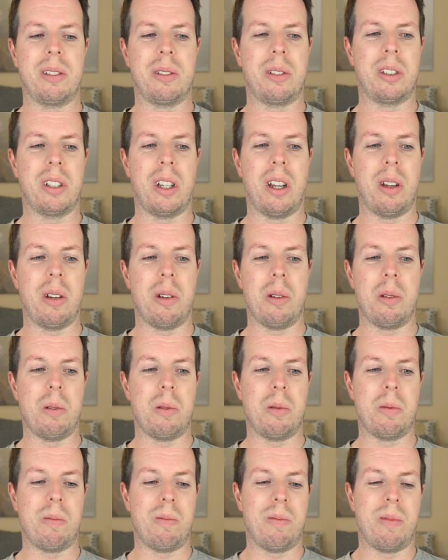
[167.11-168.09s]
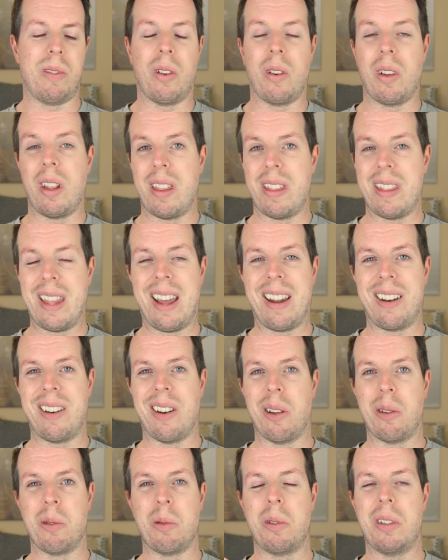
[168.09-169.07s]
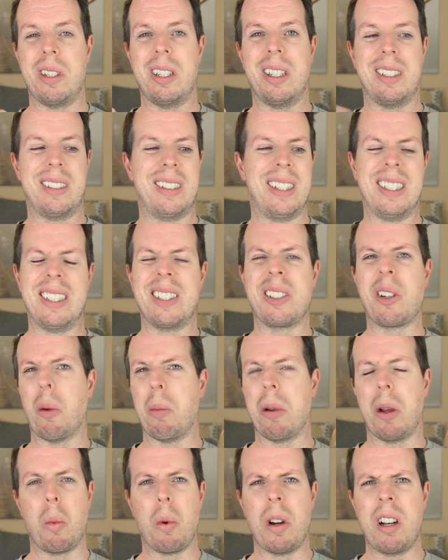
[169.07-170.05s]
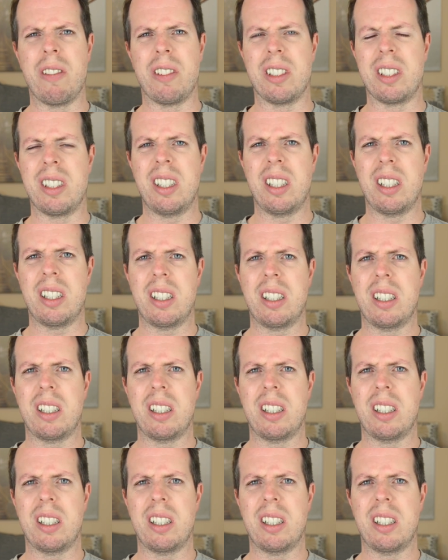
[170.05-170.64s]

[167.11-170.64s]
So in that note, this has got to be a winner, isn't it?